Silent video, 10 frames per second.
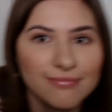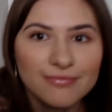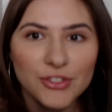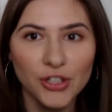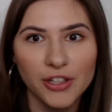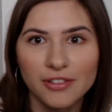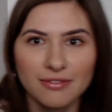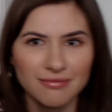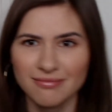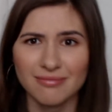Sorry,
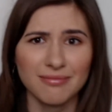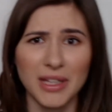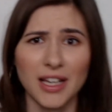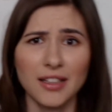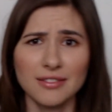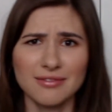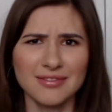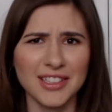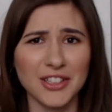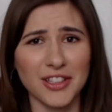Miha.
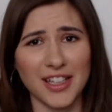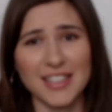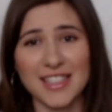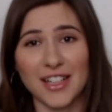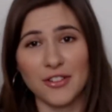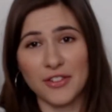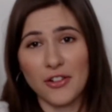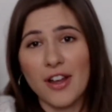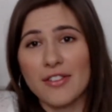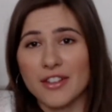Okay, see, I don't even know.
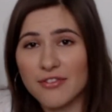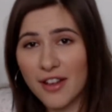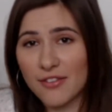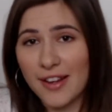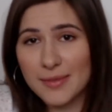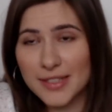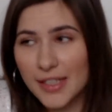I have like five names.